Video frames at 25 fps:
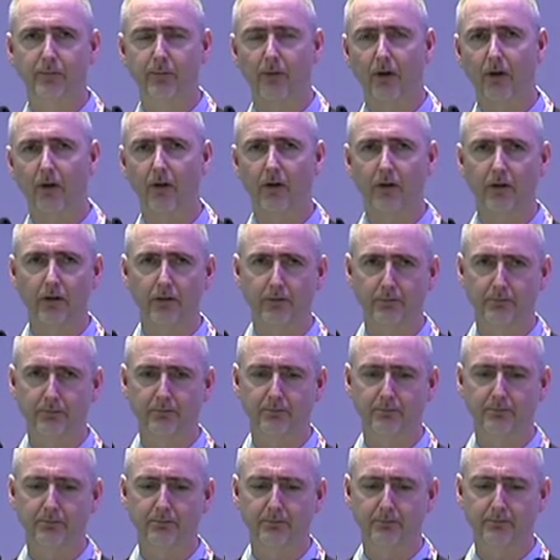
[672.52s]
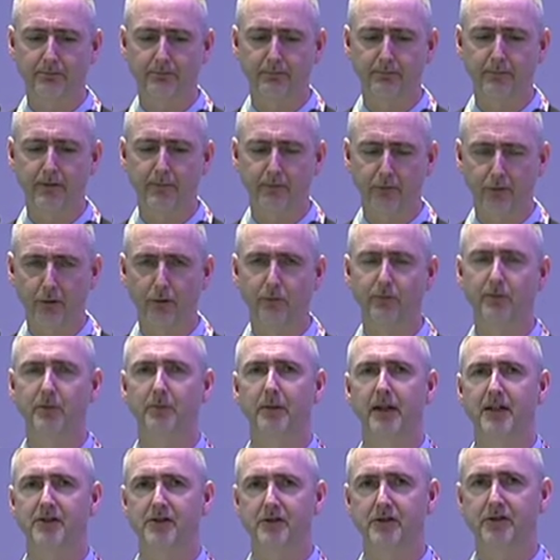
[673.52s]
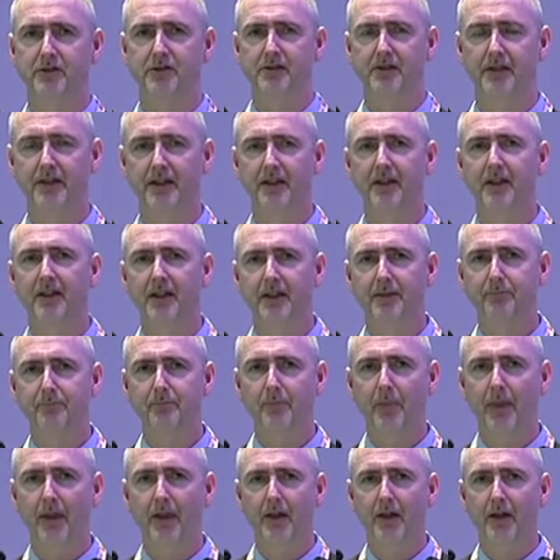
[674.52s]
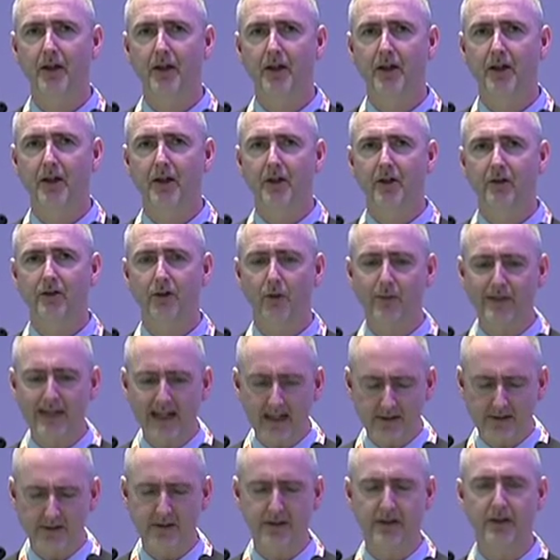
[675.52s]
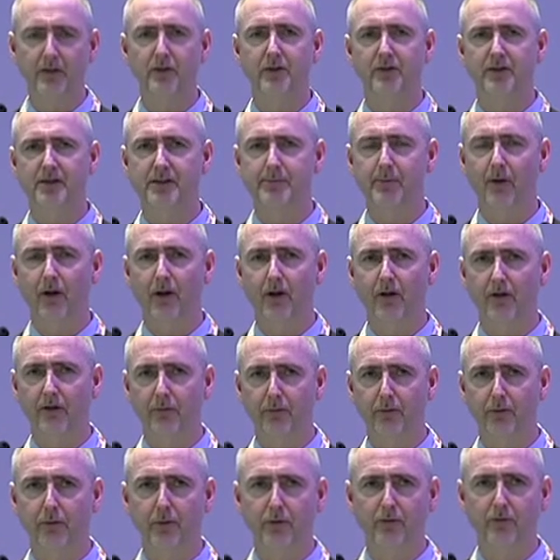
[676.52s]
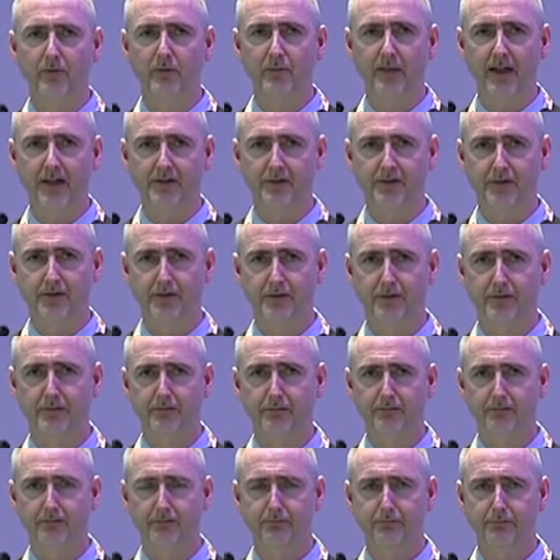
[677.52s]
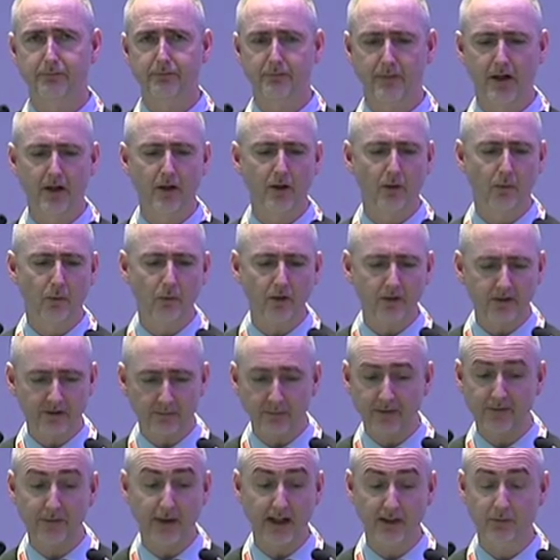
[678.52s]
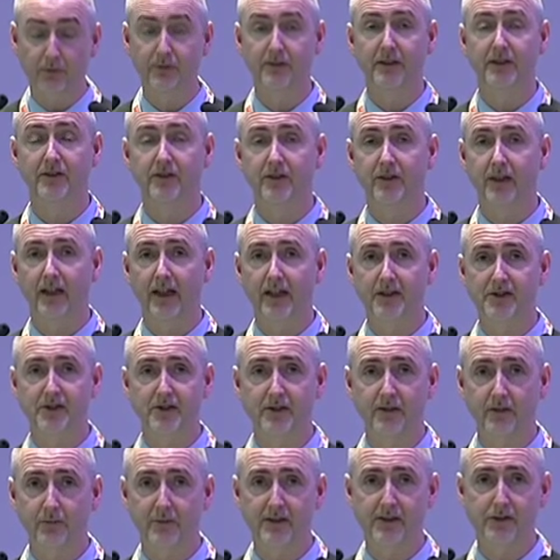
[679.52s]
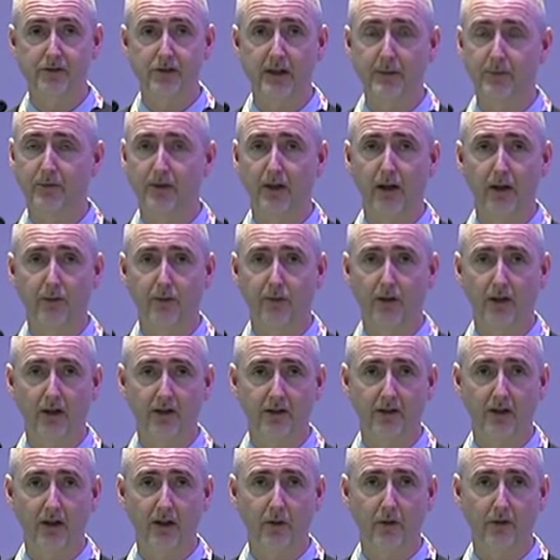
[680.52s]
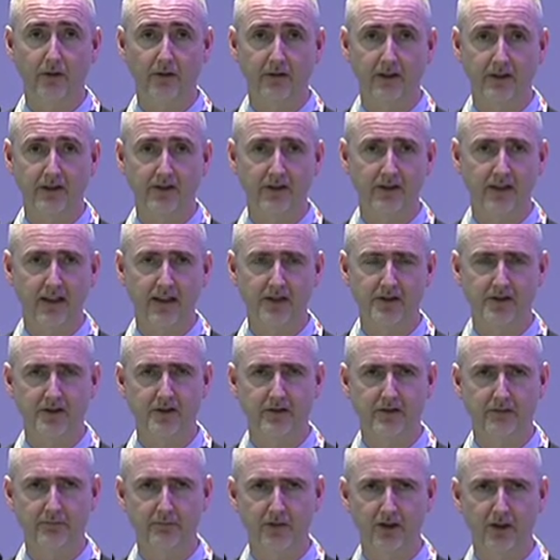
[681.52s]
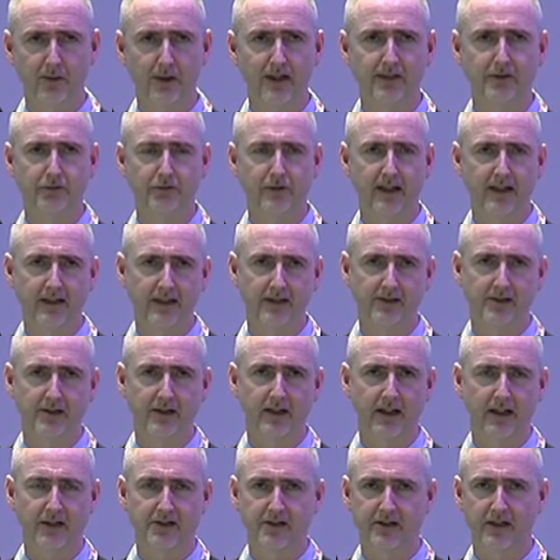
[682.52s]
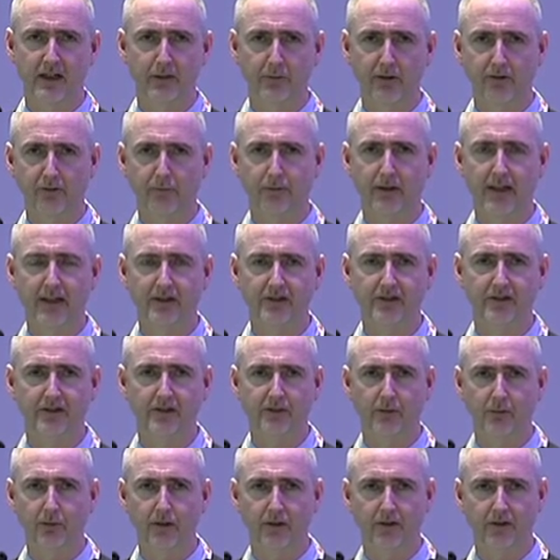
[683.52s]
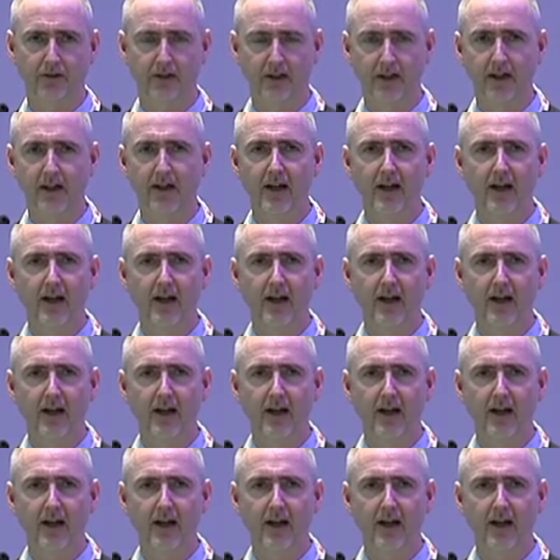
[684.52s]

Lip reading: smaller improvement measures. So we executed the smaller improvement measures. One of them, in fact, was insulation. We stripped off all the older insulation, the US grade insulation, and we replaced it with